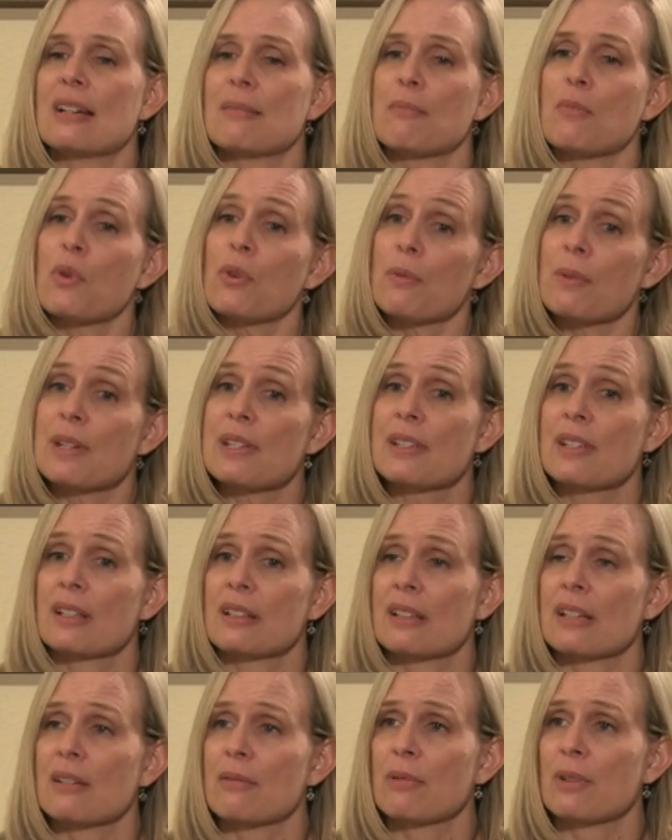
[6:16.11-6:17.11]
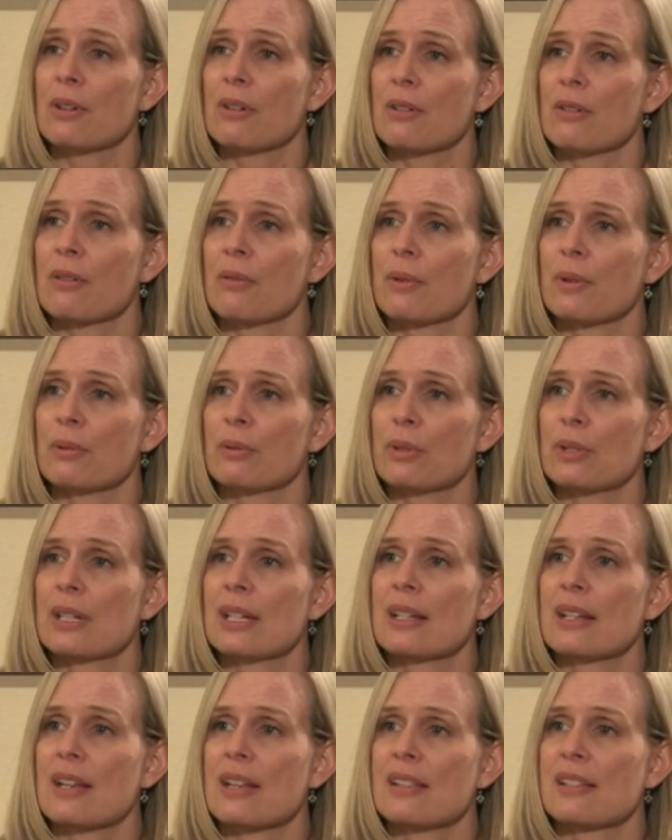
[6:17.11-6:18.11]
More recently, we're
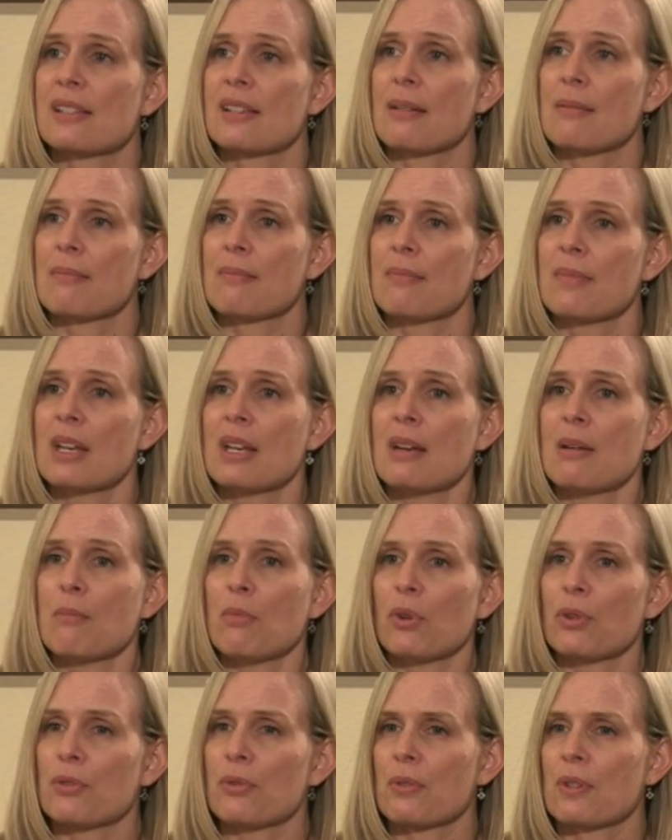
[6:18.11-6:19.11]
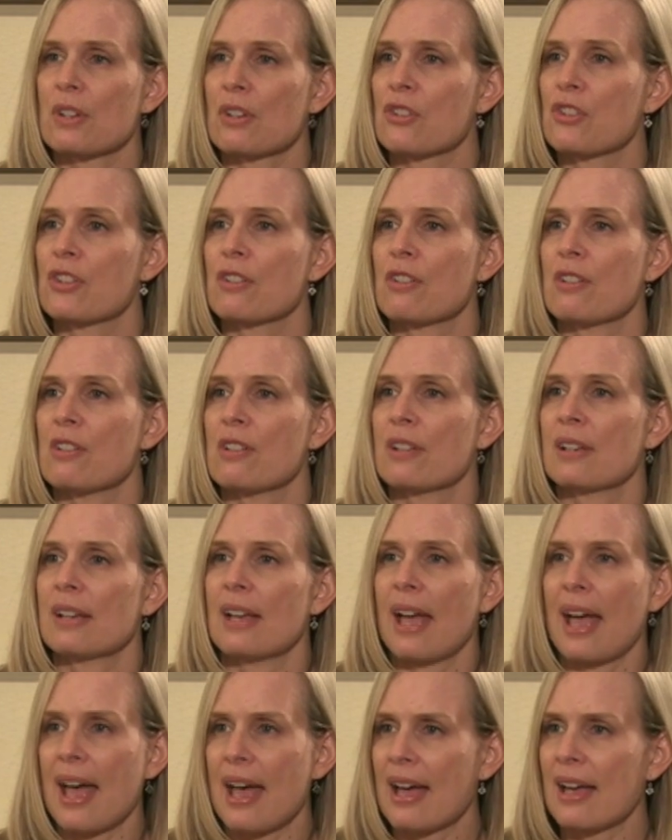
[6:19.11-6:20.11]
looking at some more traditional
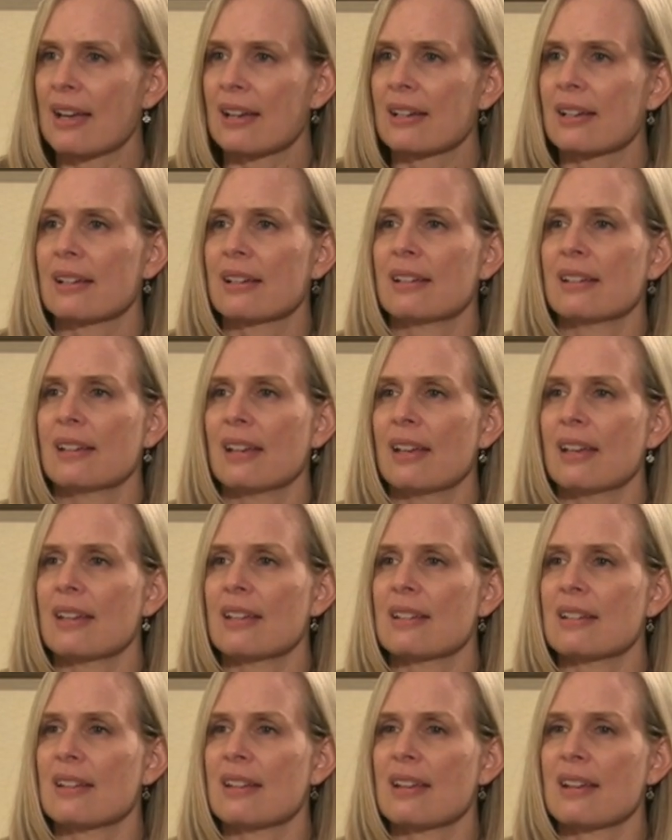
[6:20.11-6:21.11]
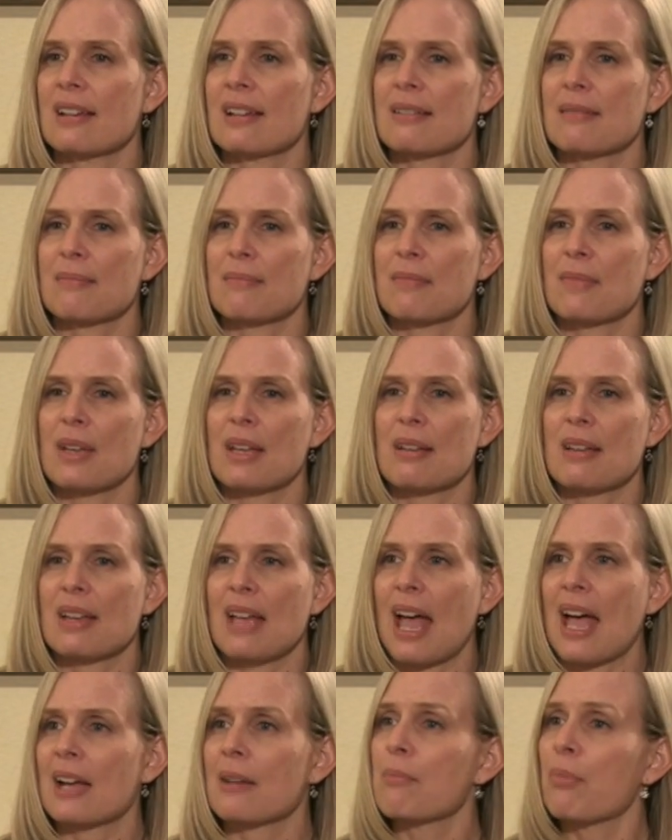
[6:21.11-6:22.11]
ag and
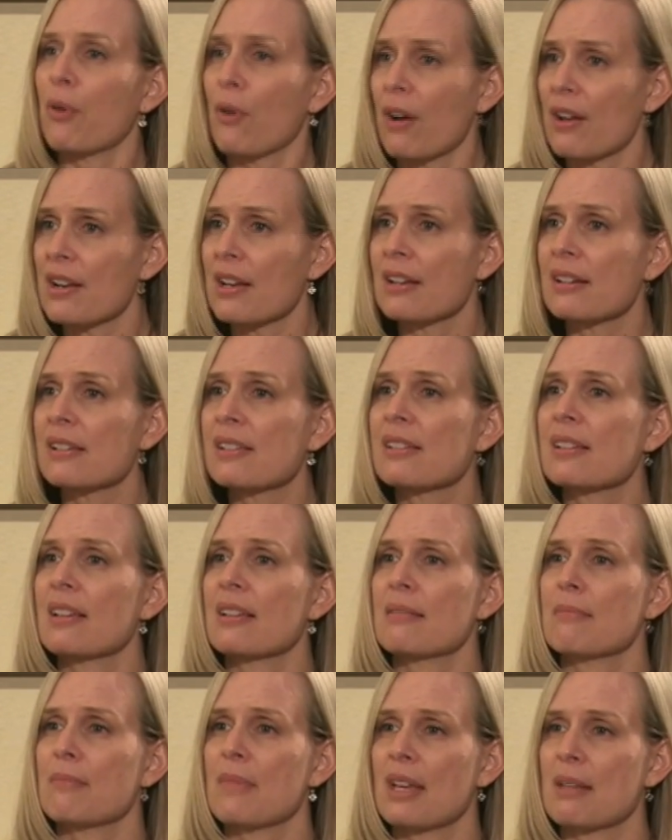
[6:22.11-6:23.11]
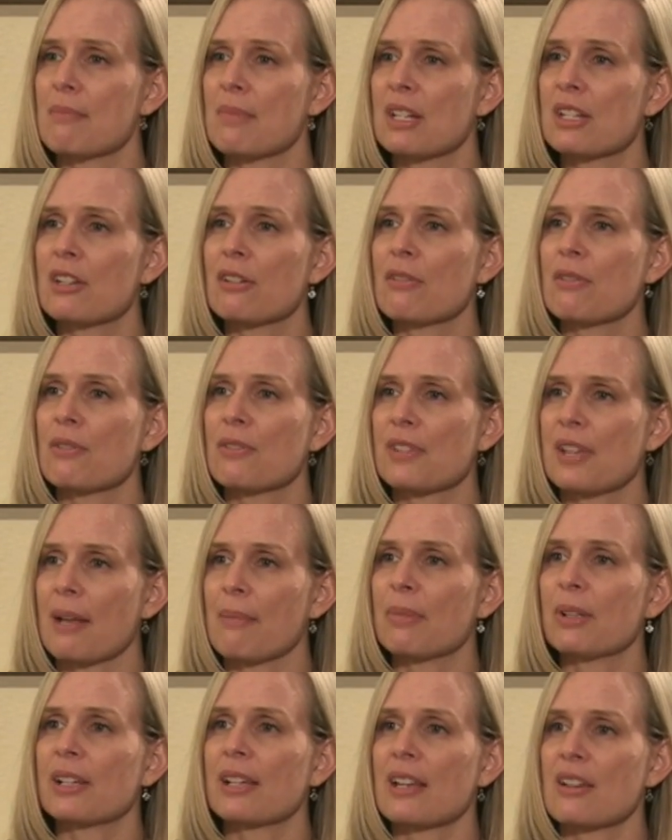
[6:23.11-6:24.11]
ag products and materials
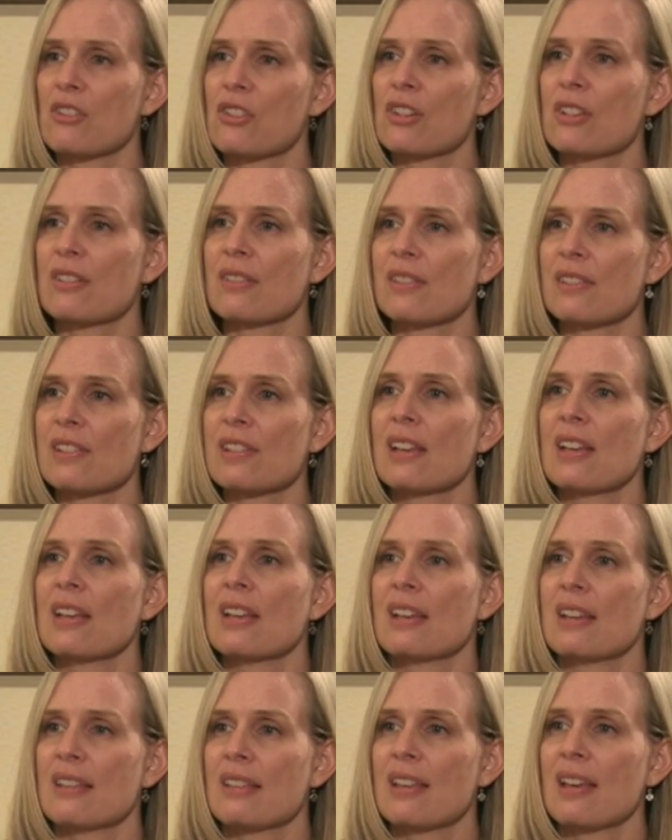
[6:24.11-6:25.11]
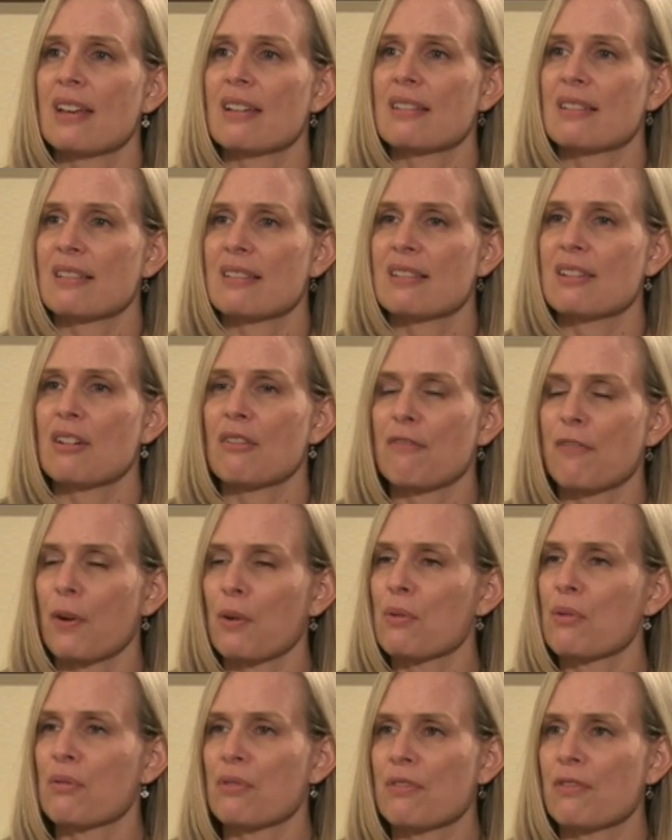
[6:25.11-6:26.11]
applications that
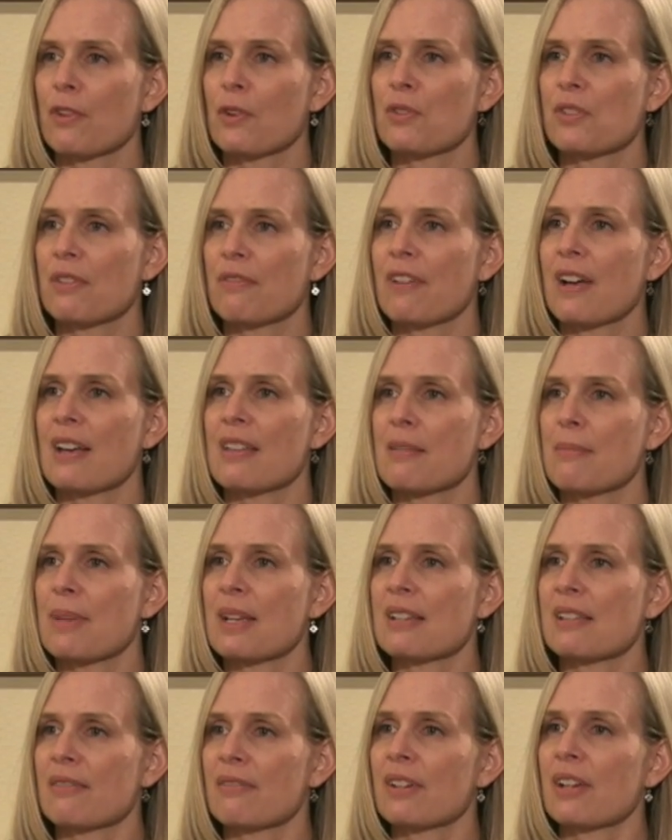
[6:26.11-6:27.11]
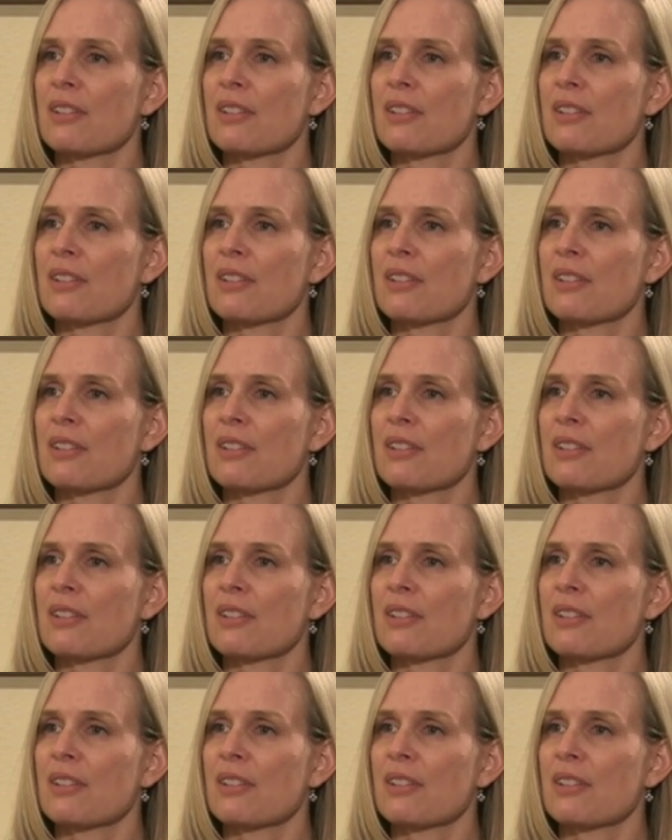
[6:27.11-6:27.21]
further diversify the base of